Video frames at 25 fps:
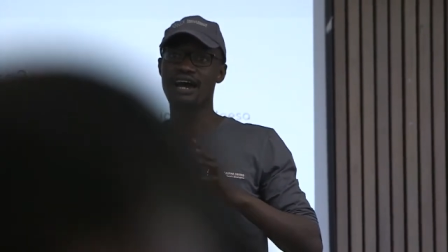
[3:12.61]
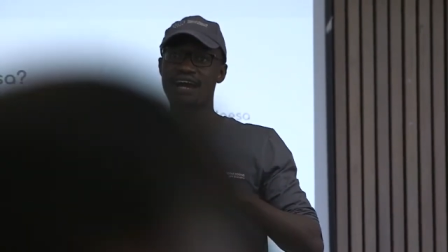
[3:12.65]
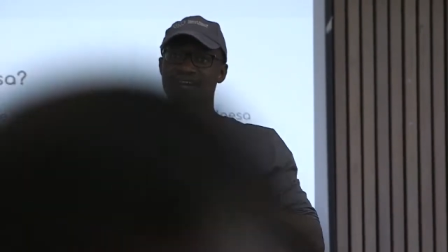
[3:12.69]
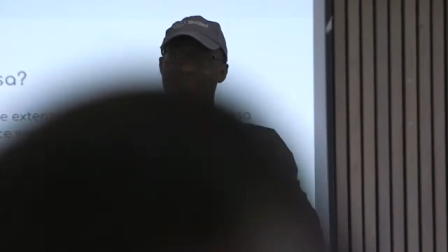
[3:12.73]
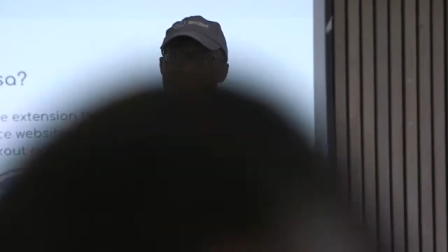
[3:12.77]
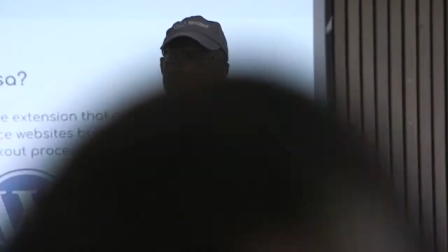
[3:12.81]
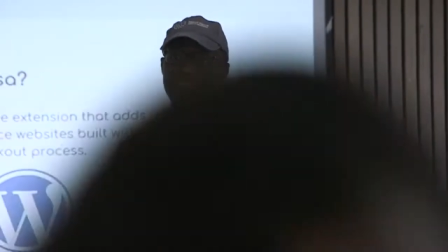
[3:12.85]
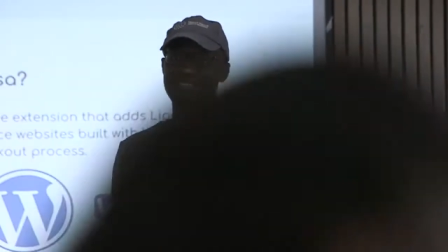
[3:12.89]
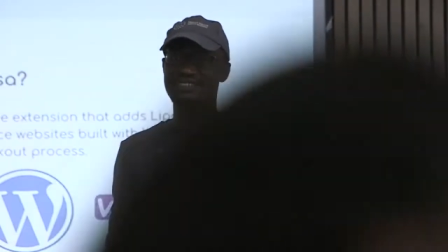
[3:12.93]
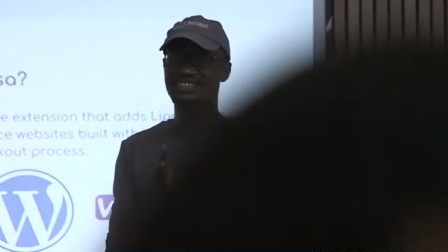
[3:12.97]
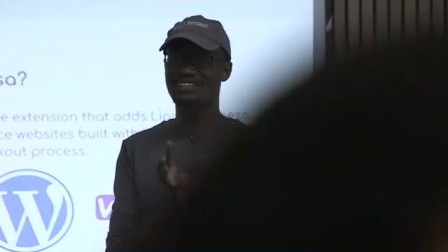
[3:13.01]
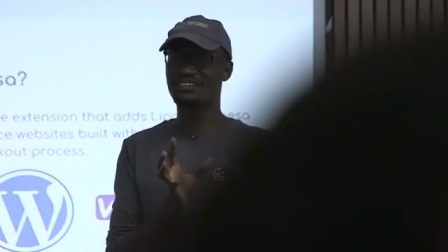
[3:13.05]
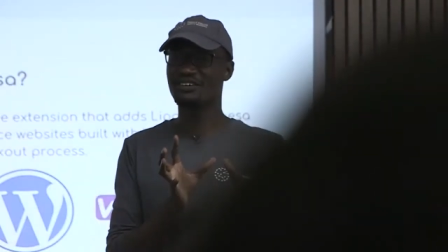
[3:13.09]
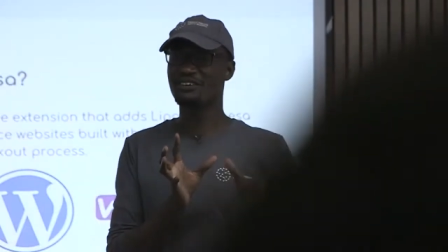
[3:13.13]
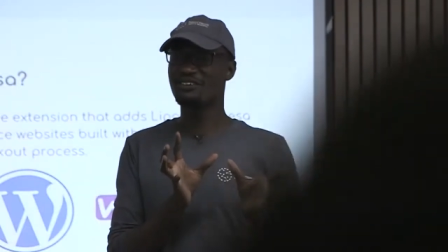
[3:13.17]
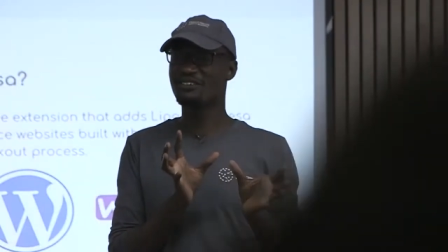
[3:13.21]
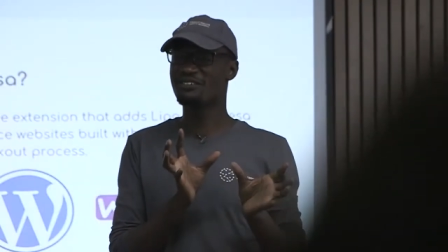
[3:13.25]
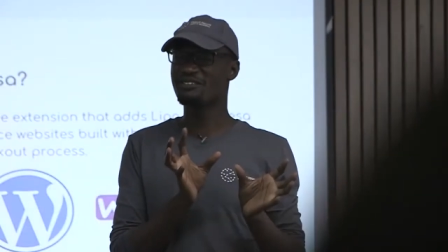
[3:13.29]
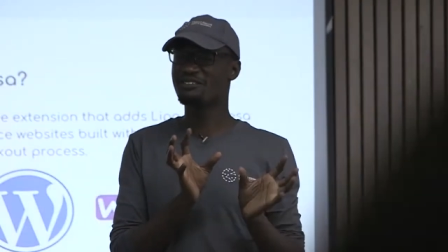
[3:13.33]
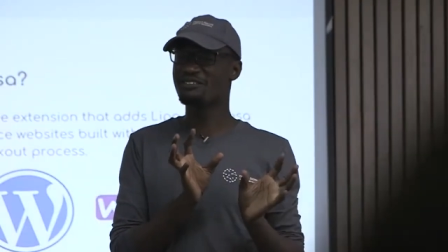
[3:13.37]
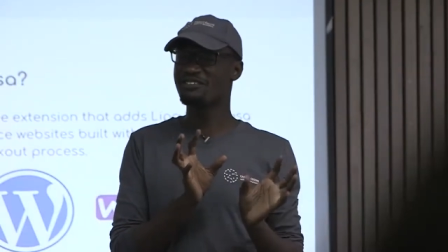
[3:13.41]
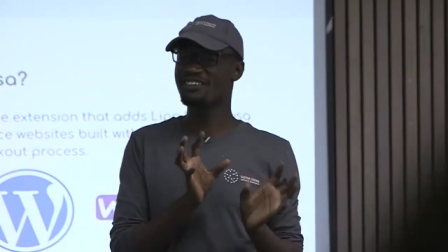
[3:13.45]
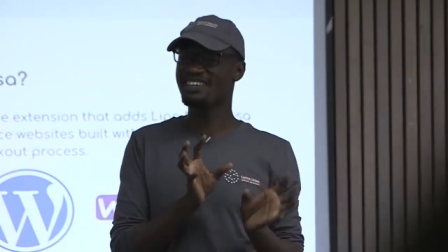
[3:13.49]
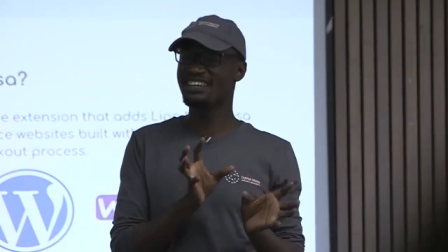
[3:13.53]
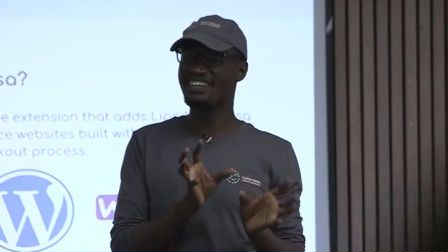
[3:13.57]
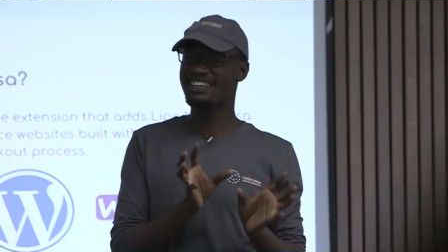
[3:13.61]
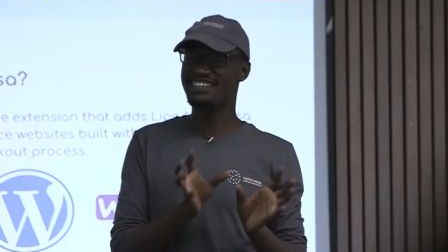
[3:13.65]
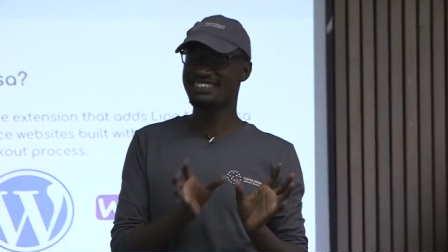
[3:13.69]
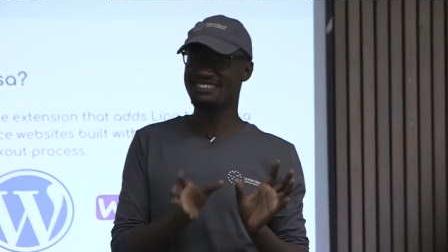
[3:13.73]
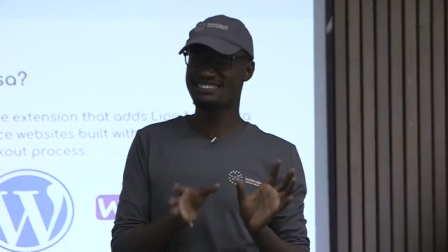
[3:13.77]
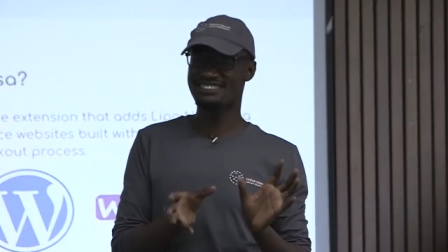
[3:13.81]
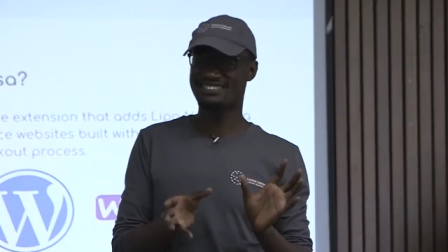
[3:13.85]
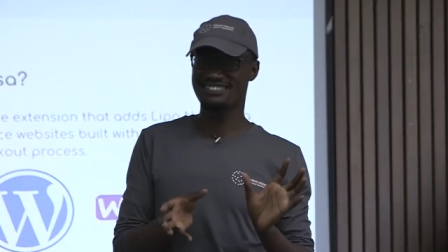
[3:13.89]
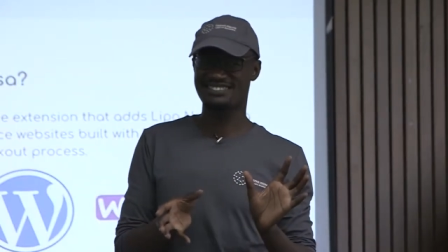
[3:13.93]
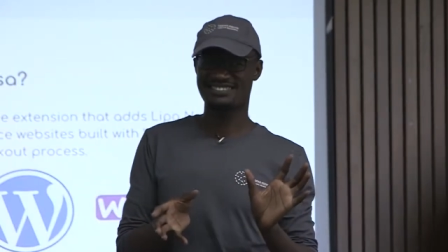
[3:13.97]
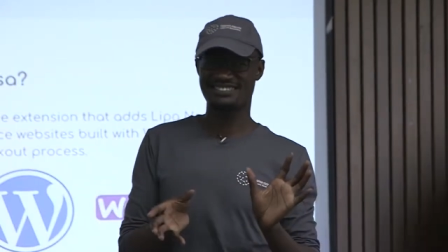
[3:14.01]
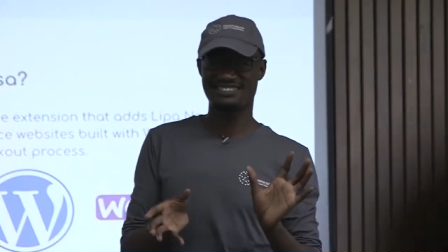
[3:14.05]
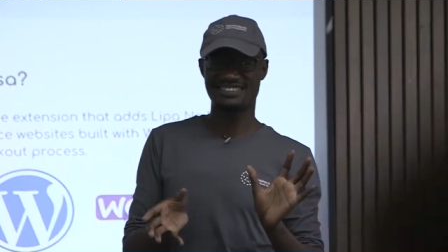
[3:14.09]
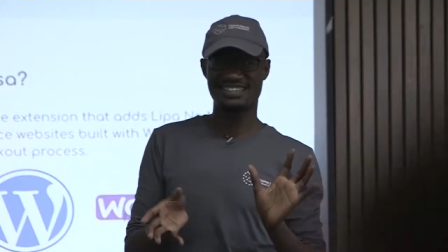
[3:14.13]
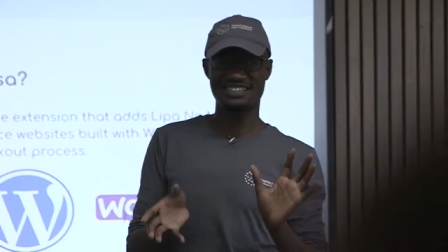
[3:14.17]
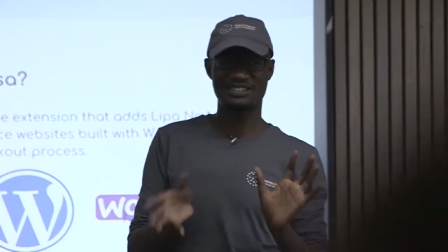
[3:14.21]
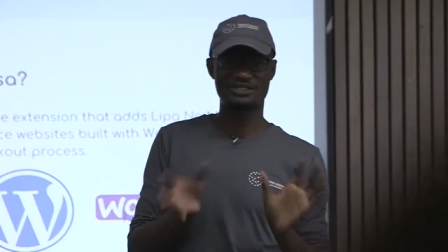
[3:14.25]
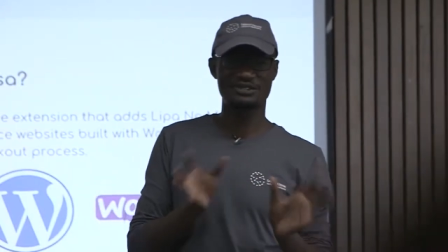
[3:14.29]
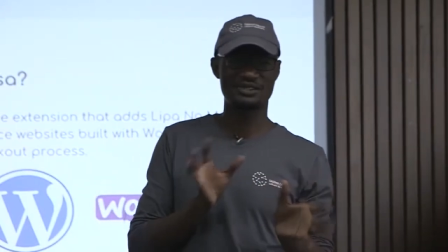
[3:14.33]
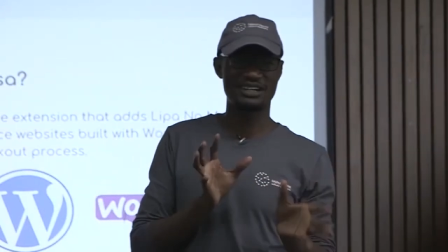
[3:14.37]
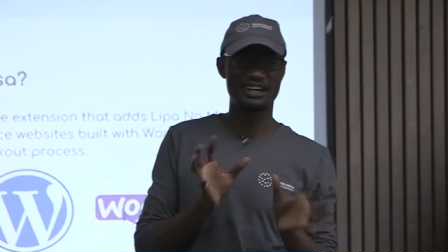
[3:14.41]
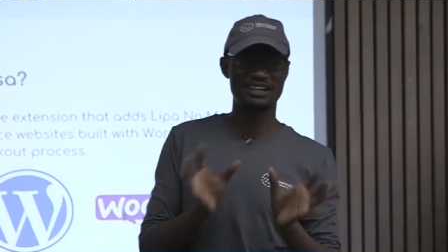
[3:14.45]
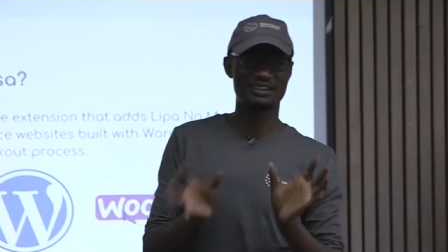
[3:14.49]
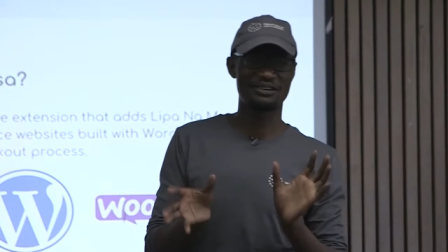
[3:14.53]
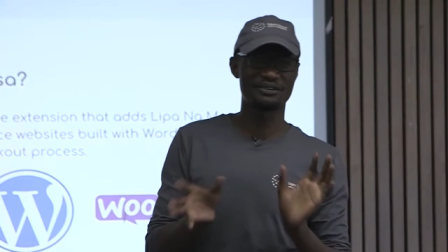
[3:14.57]
a certain convenience
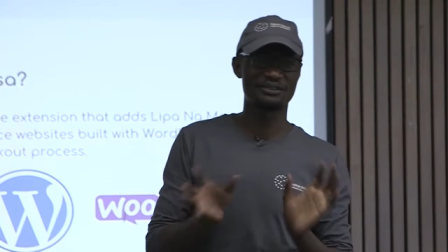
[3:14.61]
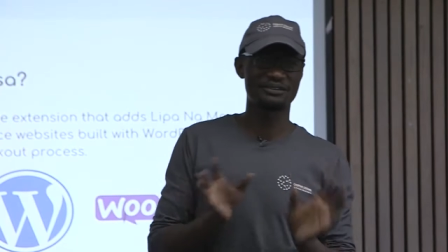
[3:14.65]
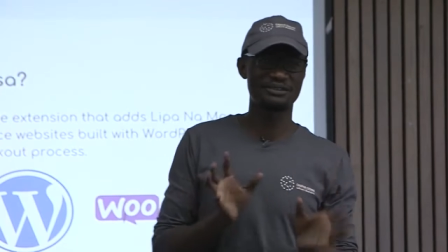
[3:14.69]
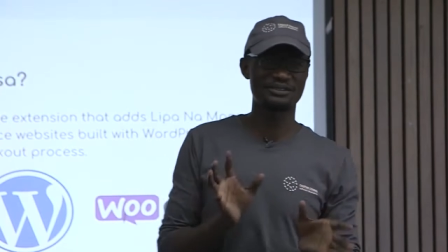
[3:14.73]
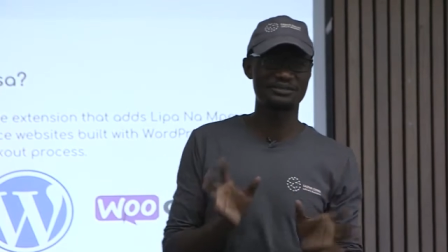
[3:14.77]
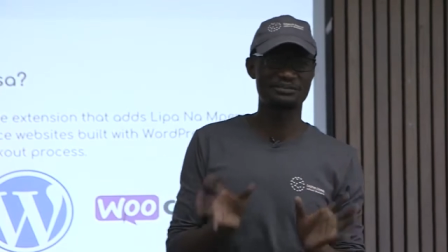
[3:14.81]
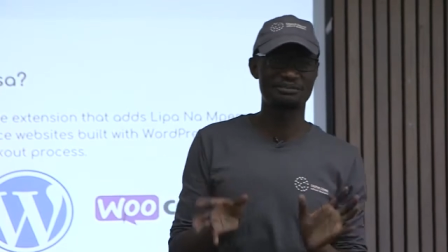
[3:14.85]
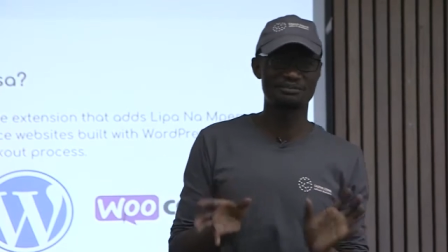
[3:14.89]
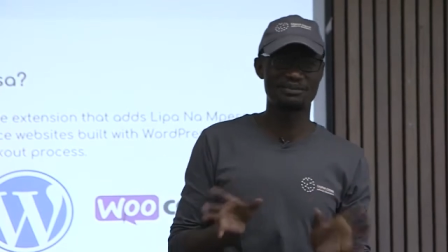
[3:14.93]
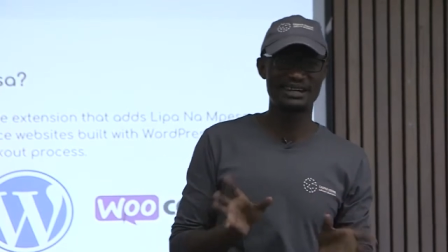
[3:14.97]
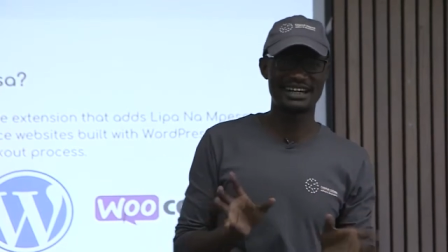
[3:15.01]
that you cannot